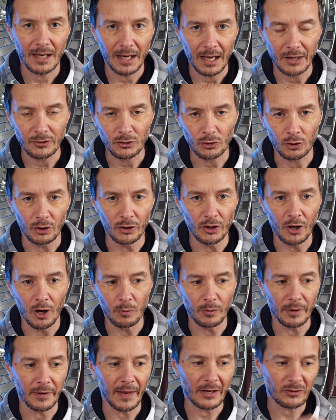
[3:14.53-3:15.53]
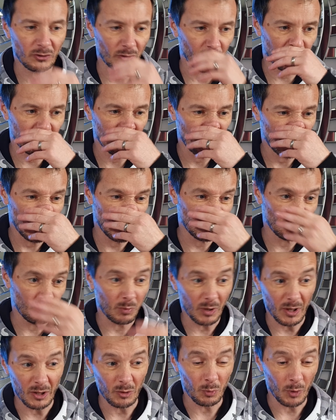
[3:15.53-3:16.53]
I sort of know that stuff
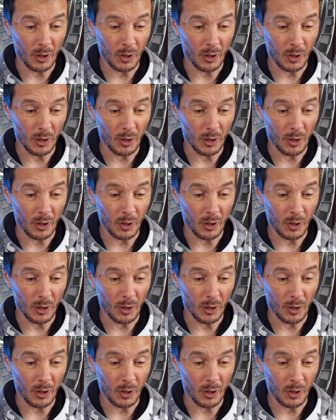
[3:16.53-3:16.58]
it